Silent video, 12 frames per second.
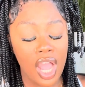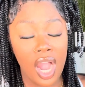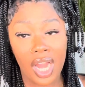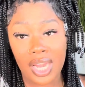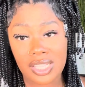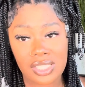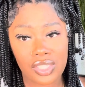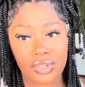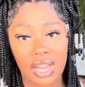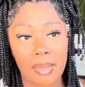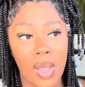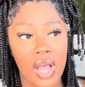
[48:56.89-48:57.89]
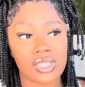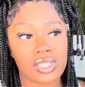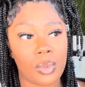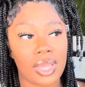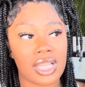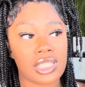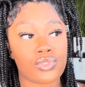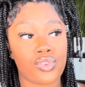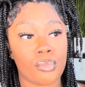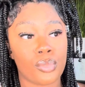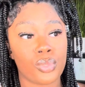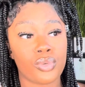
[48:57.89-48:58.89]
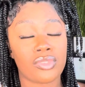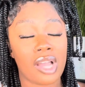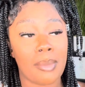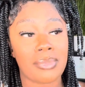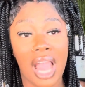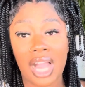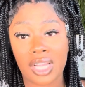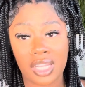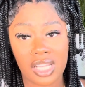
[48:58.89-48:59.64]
Her Instagram also is removed. I'm not gonna